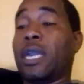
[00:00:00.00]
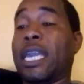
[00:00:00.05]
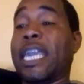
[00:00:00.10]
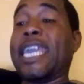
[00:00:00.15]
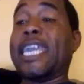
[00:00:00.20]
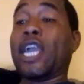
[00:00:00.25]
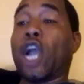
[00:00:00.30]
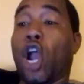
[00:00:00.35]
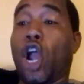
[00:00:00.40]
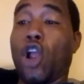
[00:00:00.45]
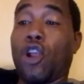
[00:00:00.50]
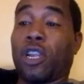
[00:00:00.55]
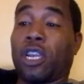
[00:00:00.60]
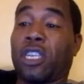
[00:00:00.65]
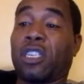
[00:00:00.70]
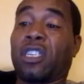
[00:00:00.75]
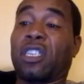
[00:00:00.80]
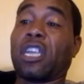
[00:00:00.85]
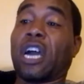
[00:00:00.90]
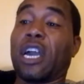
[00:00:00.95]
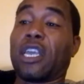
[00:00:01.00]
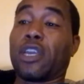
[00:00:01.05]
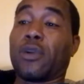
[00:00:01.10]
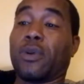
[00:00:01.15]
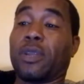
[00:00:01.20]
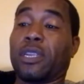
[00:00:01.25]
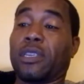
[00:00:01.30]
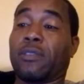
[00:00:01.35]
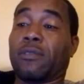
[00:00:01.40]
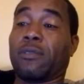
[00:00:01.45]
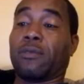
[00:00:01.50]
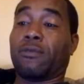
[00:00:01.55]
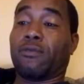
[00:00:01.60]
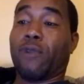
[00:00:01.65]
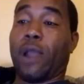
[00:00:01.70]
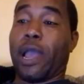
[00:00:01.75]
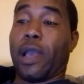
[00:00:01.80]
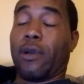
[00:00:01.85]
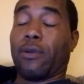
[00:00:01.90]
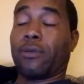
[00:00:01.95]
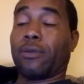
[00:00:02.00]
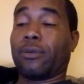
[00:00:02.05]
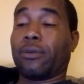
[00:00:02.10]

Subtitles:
he hurt Castano in this round.